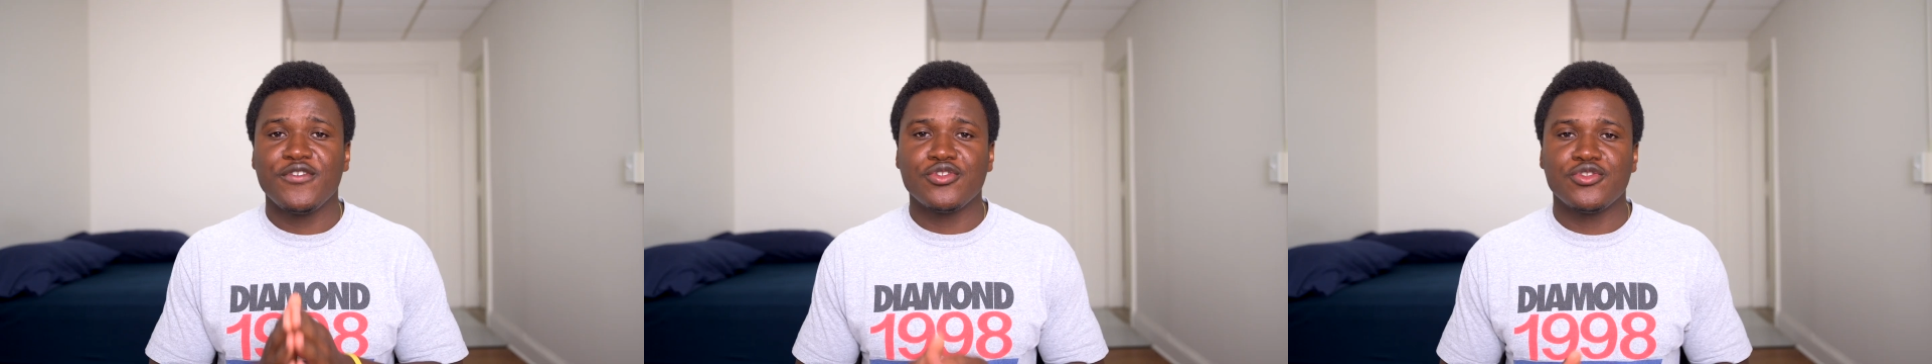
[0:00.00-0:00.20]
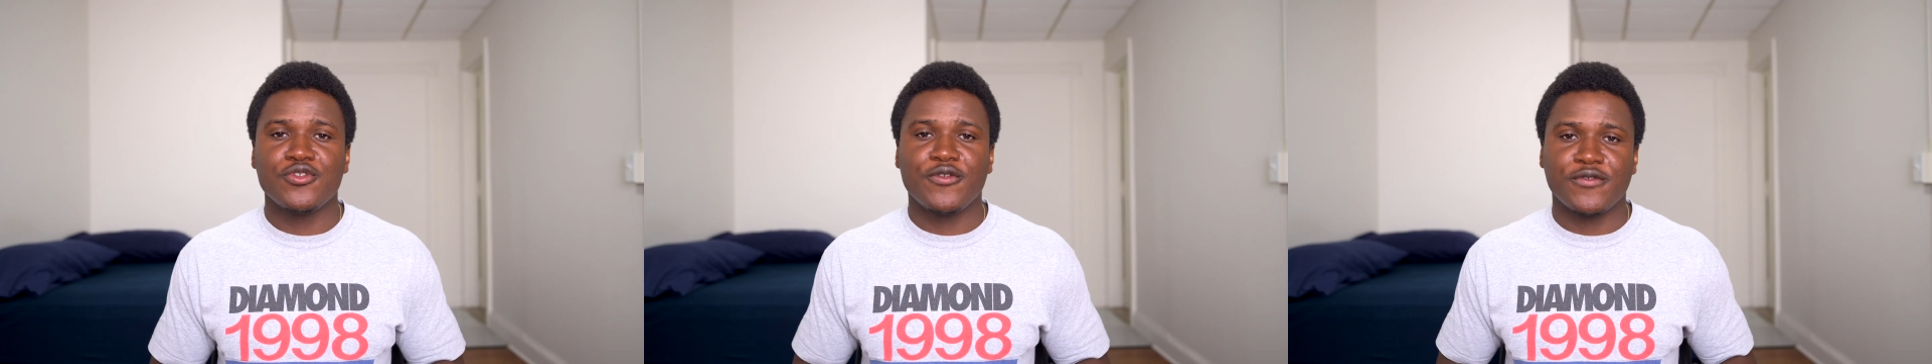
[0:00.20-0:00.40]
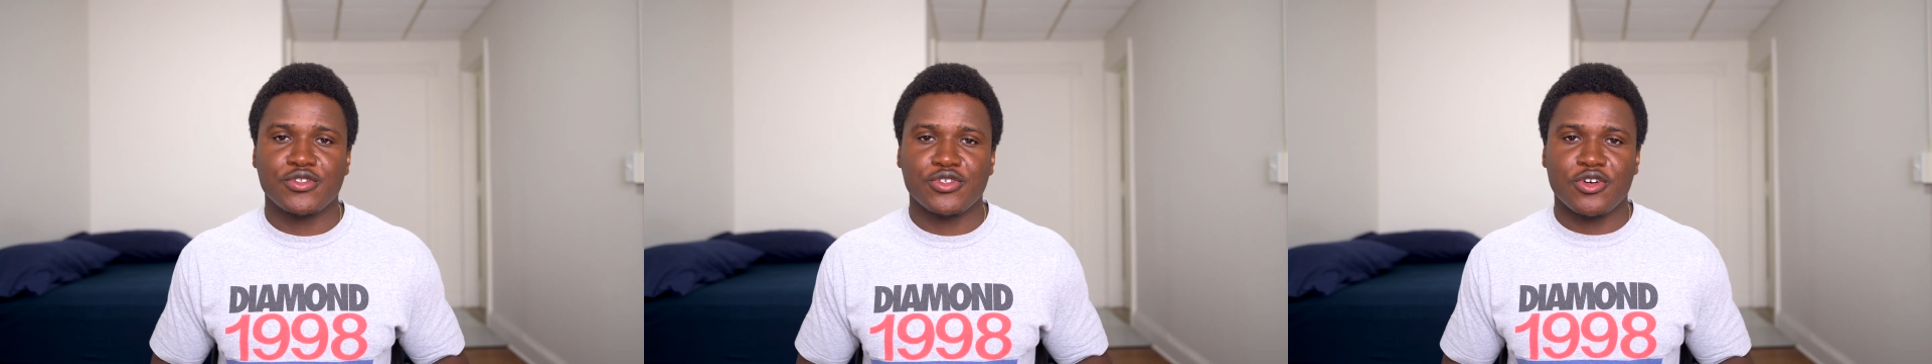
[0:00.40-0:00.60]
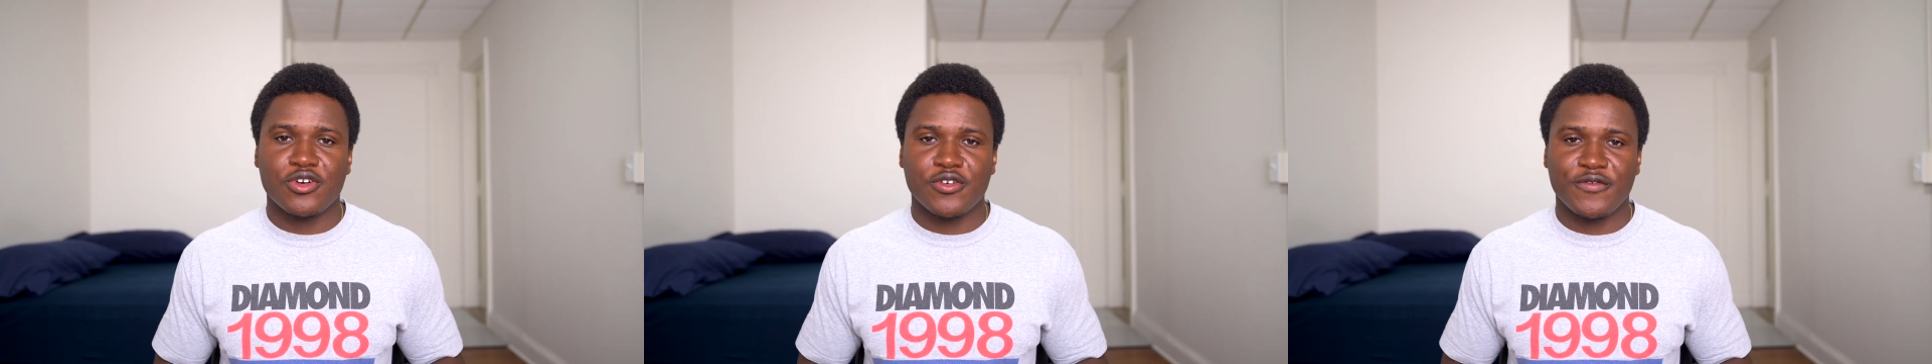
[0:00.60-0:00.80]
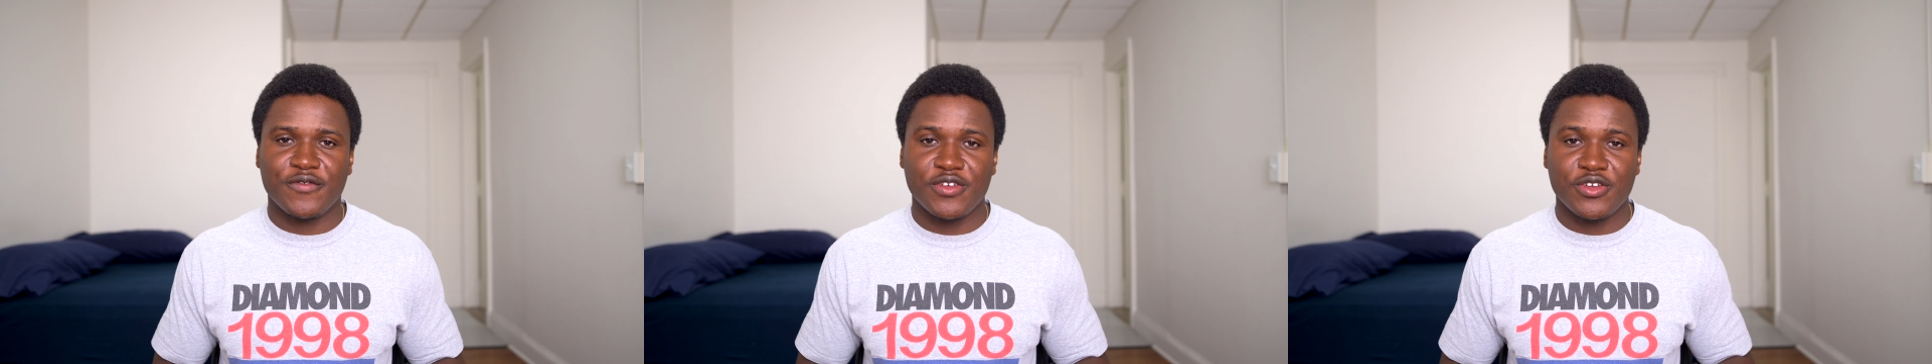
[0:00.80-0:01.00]
you do
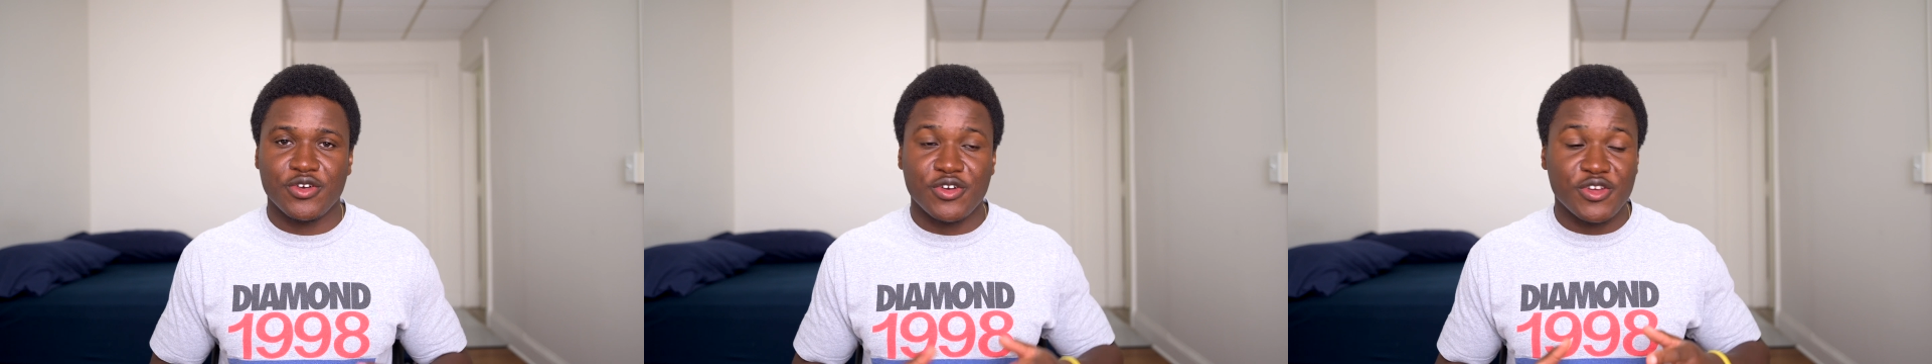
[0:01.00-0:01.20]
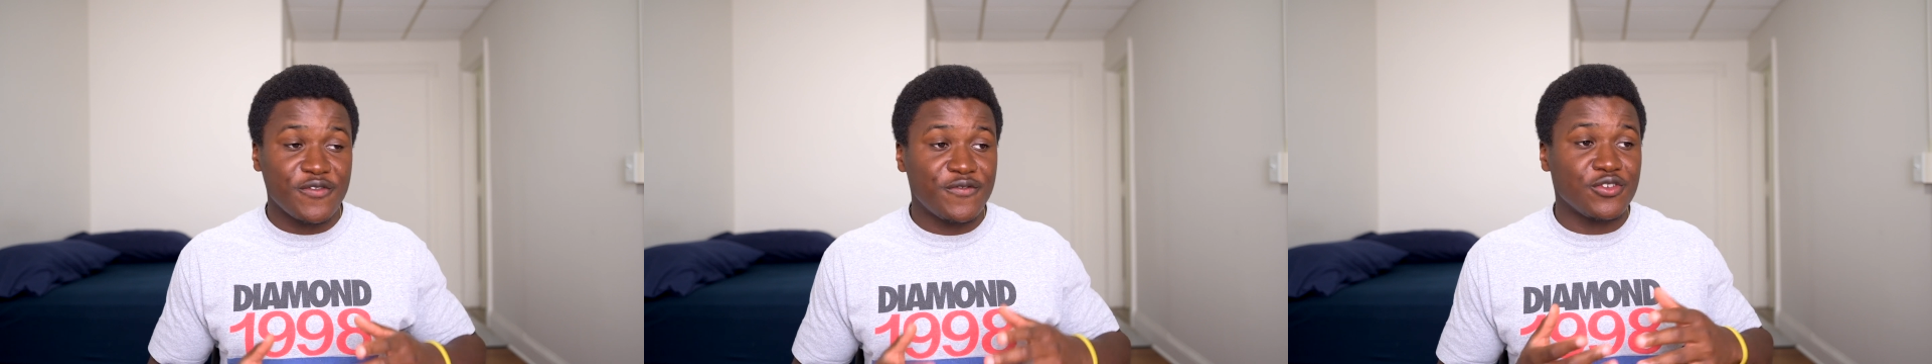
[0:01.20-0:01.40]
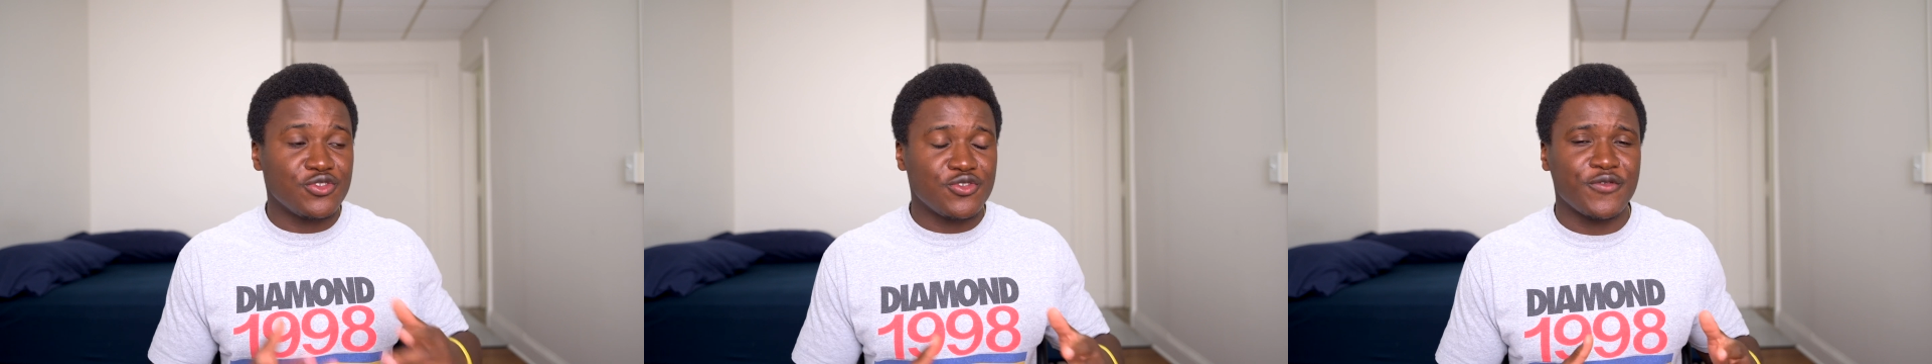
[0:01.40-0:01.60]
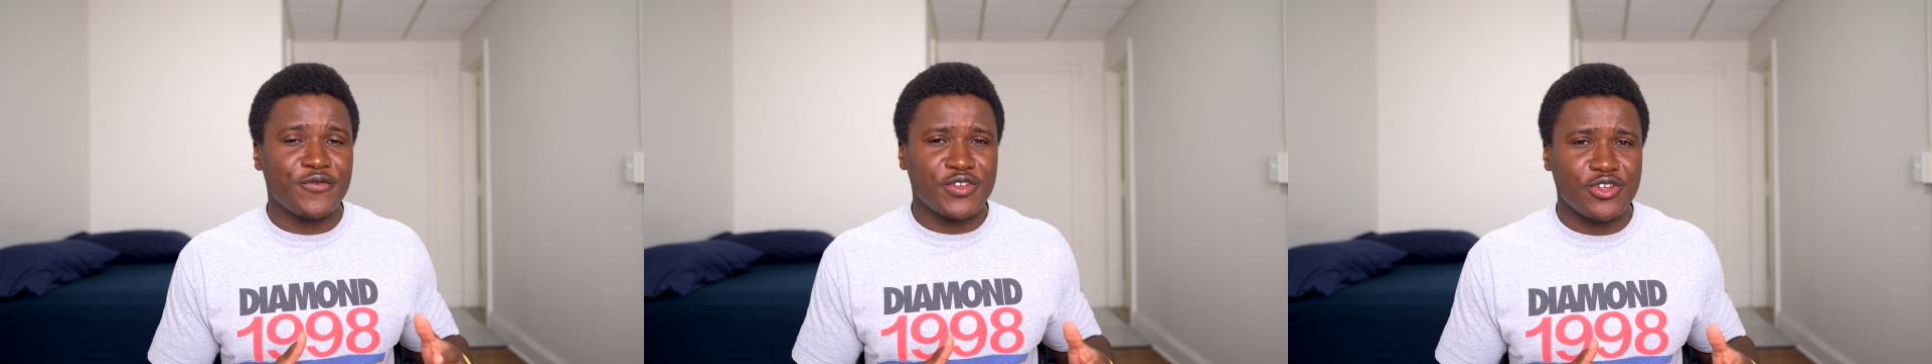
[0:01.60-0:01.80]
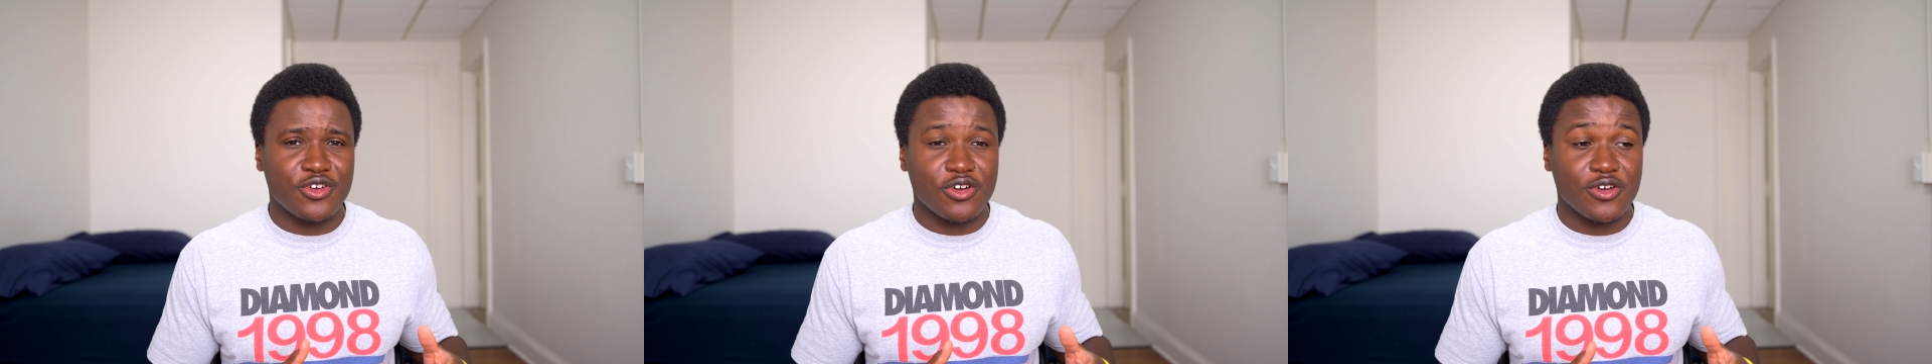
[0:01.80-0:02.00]
photography or if you do
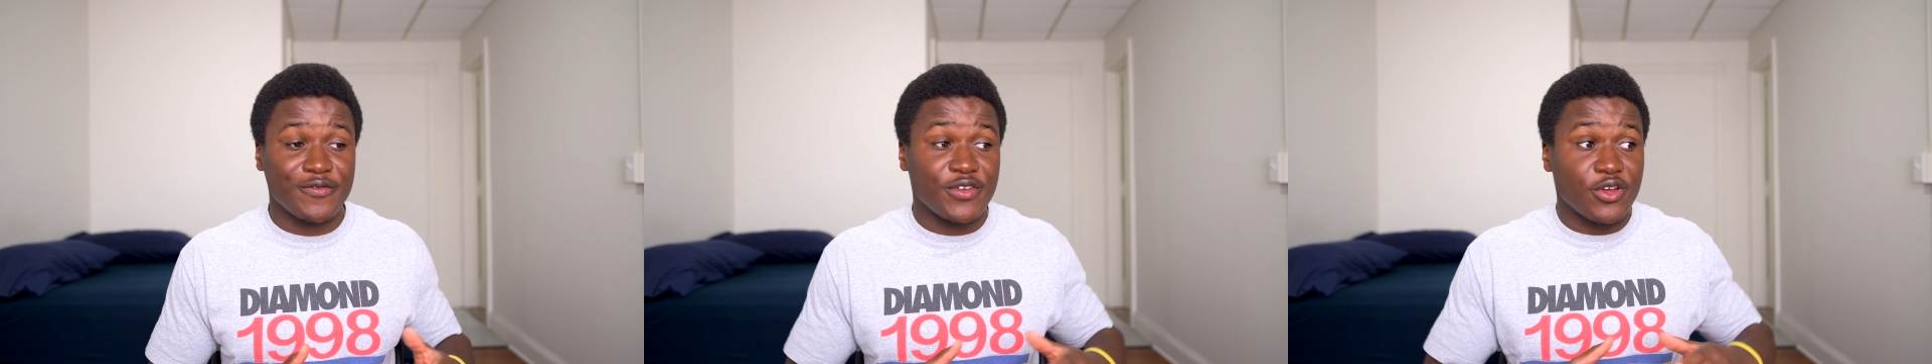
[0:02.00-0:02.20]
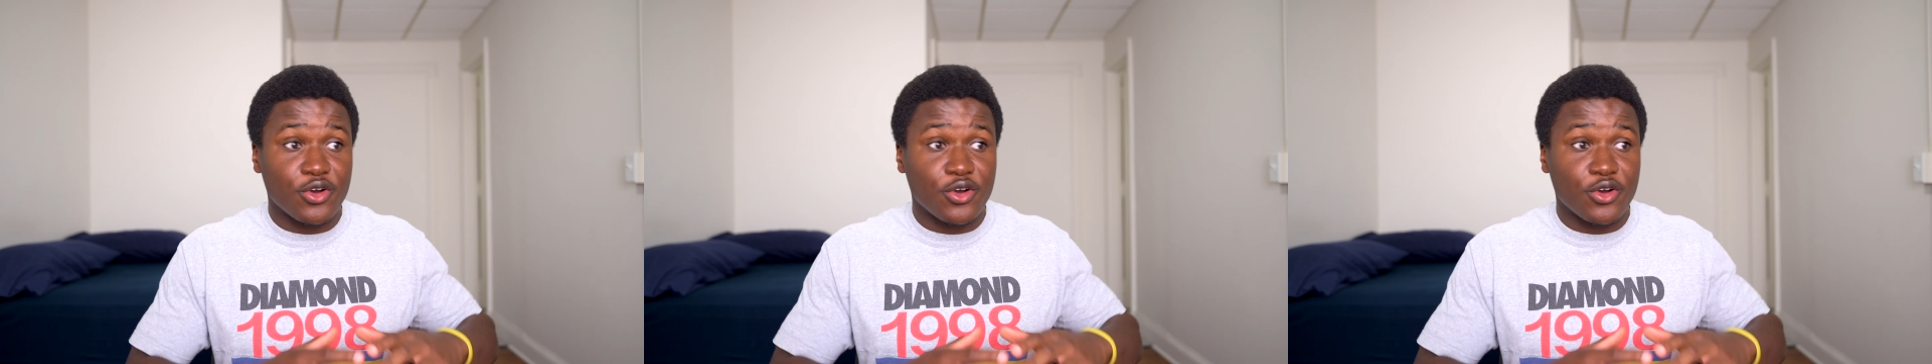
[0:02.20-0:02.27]
videography